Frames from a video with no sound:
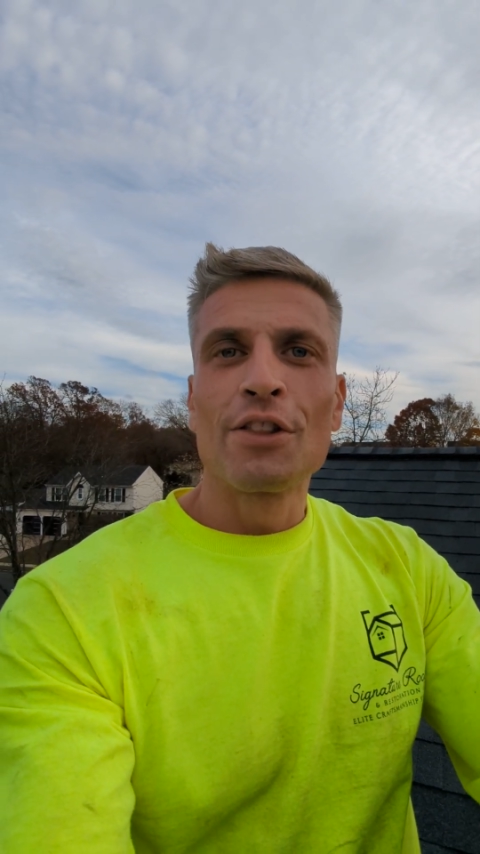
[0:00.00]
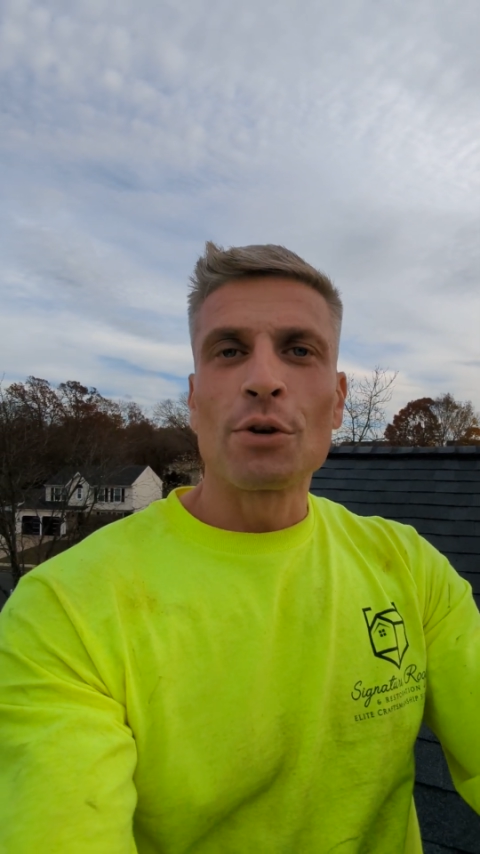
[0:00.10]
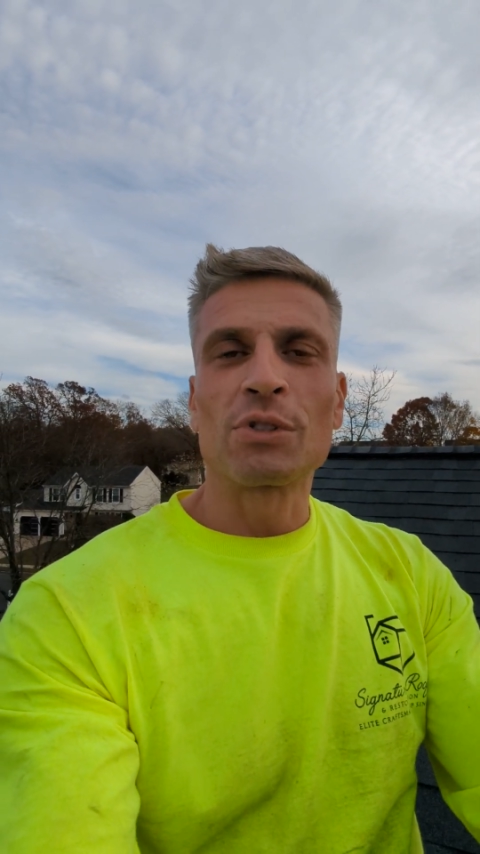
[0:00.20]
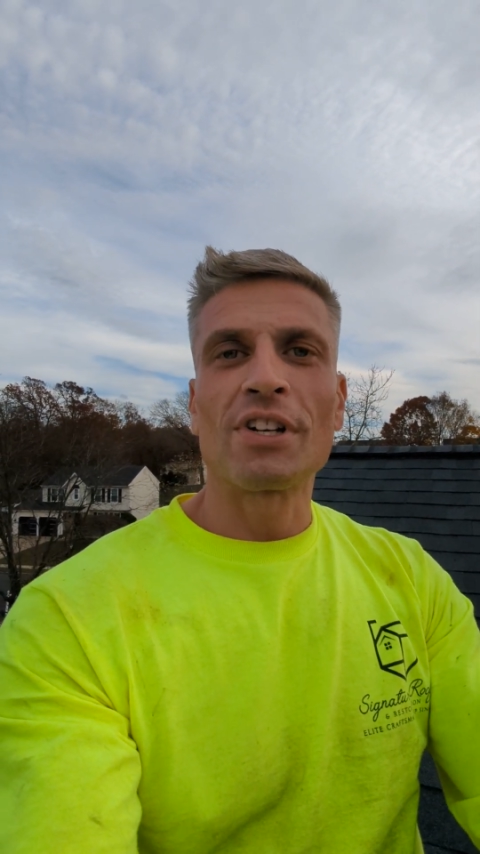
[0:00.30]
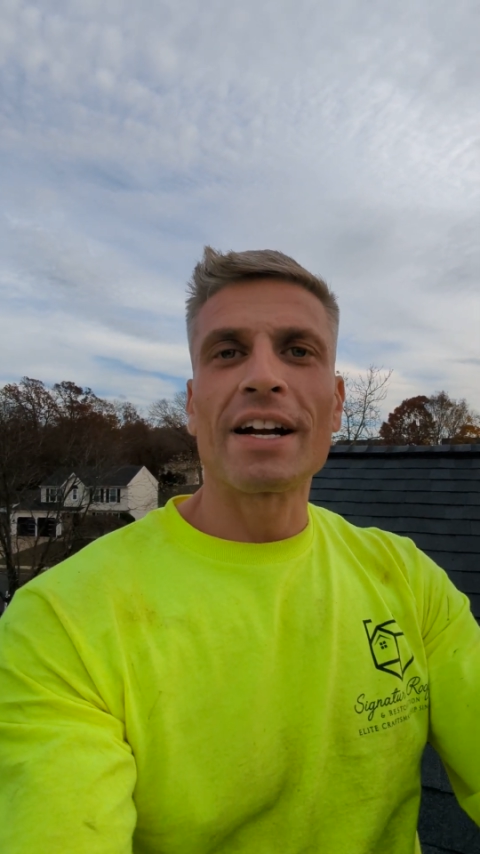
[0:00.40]
there
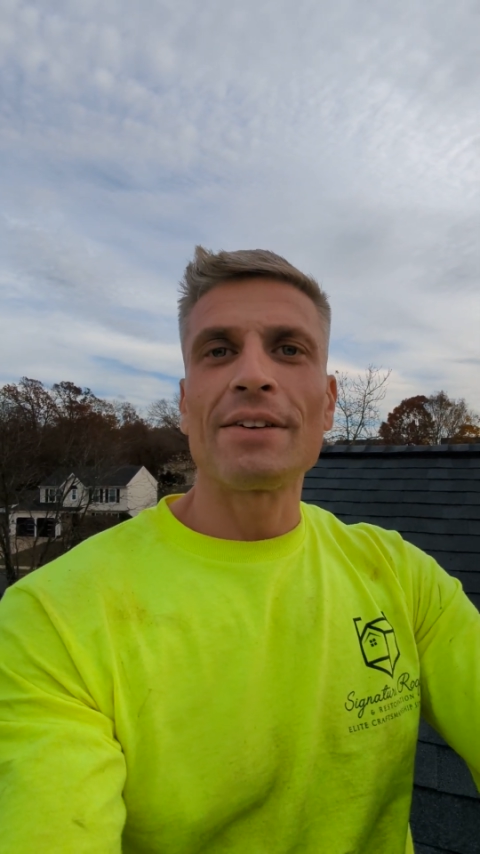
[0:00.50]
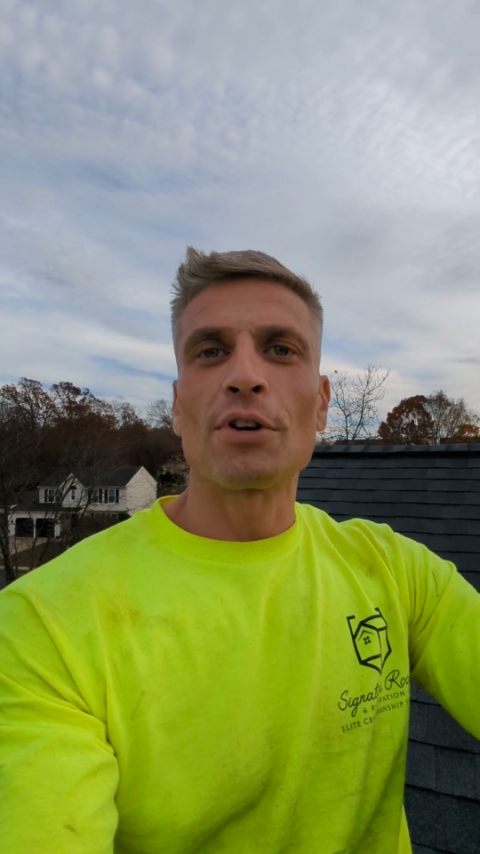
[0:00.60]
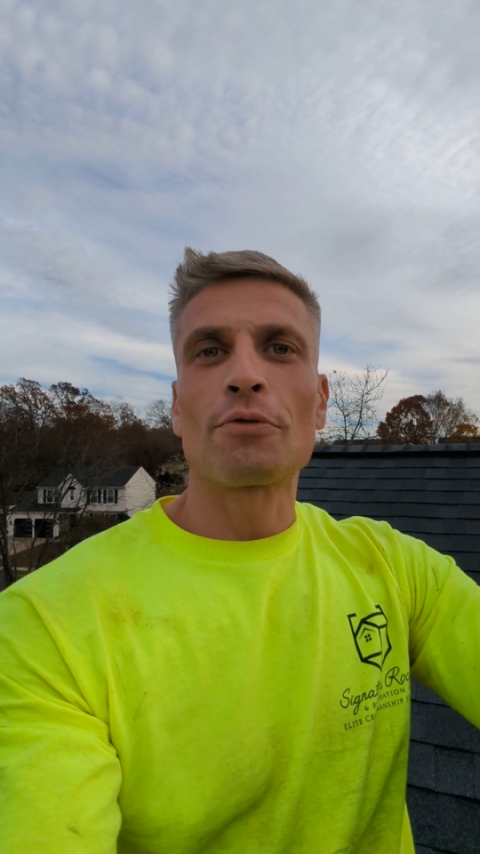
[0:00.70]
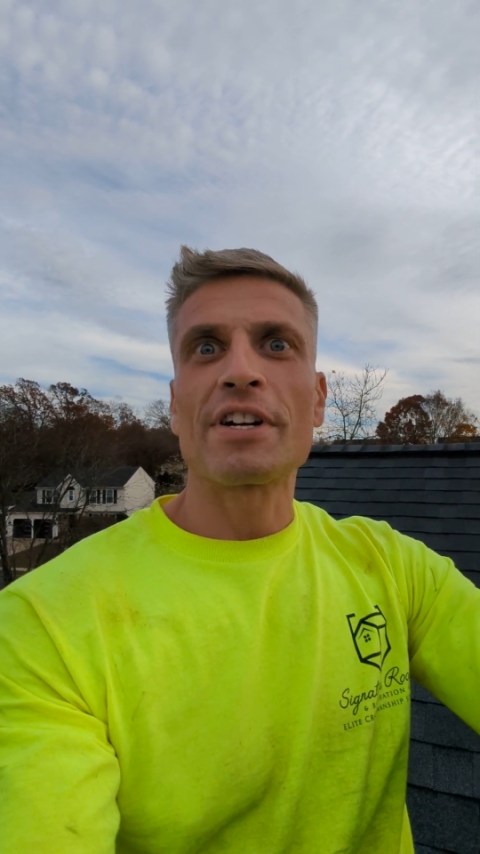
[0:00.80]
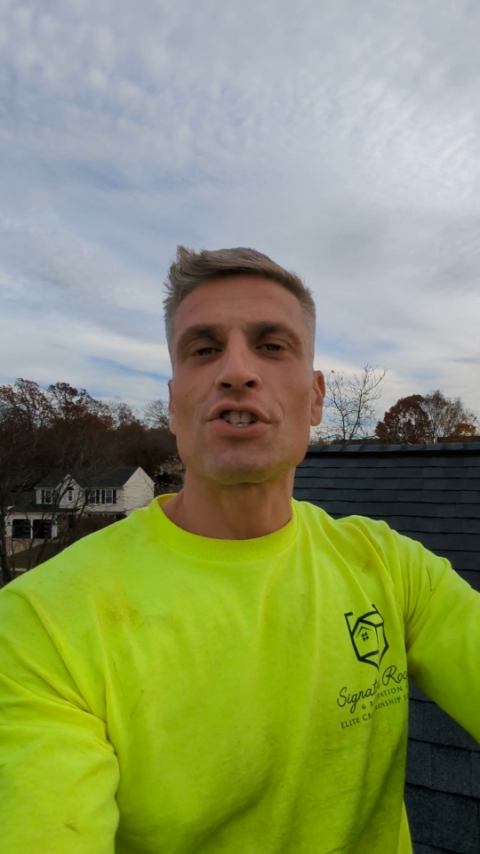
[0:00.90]
was not even
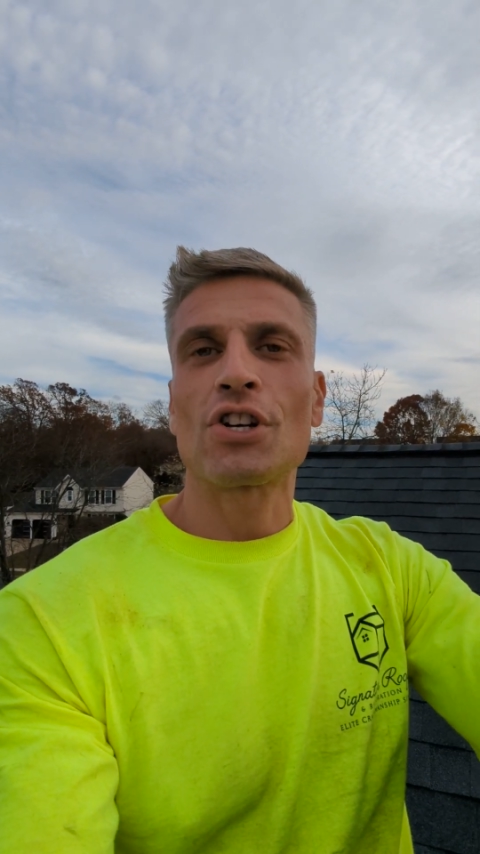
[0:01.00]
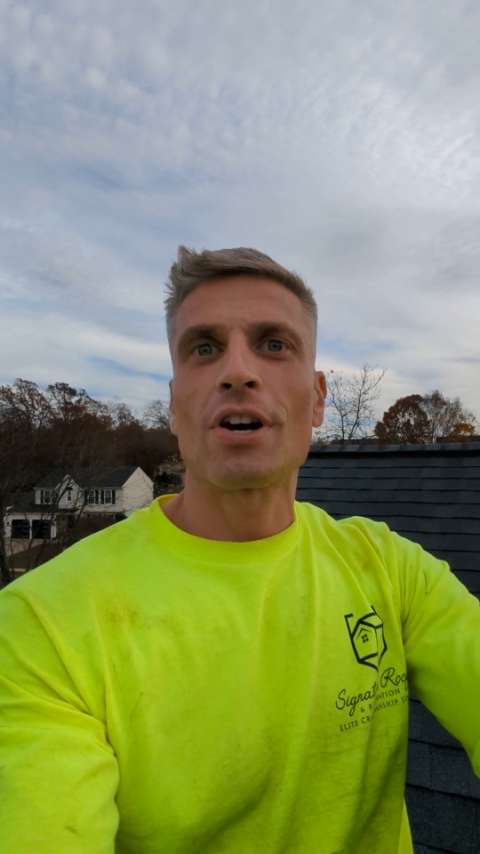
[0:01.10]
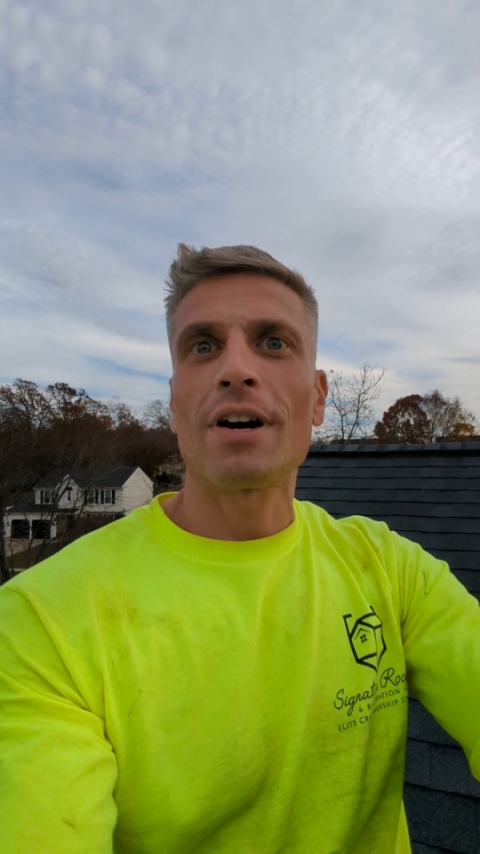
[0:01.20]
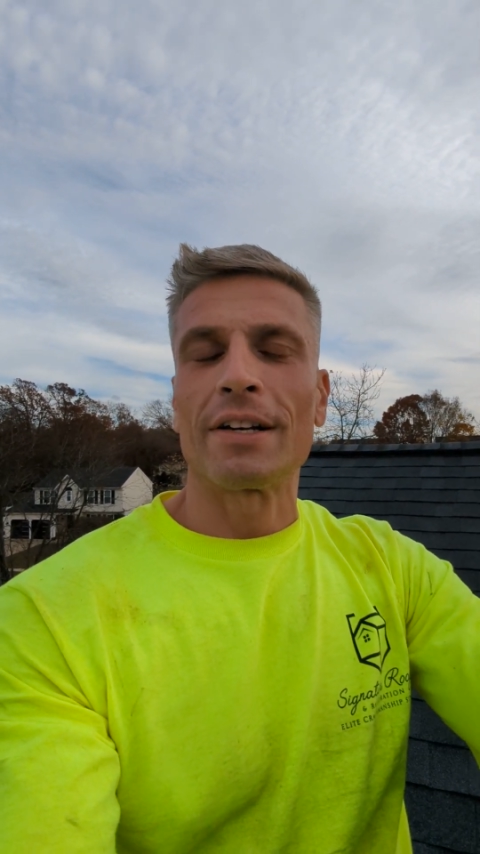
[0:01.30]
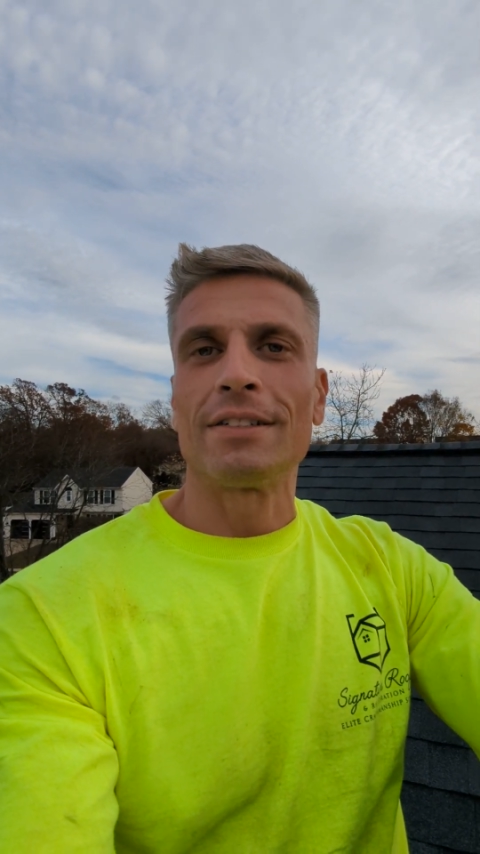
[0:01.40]
a ridge
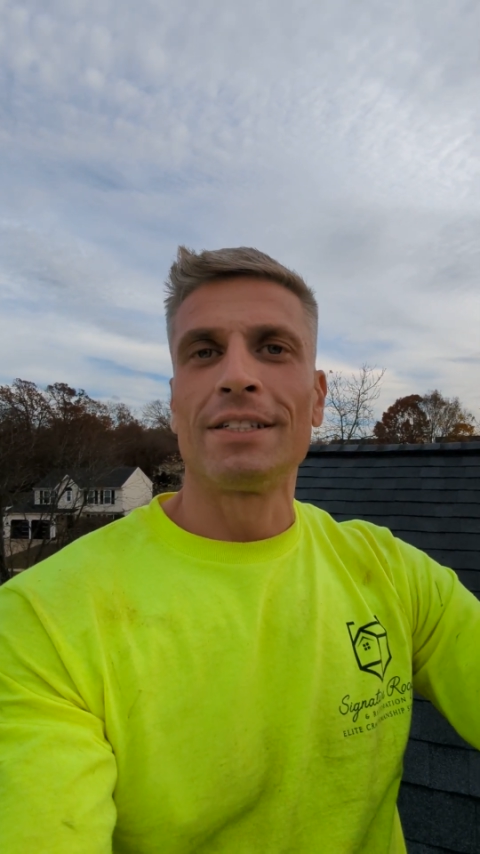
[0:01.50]
cut.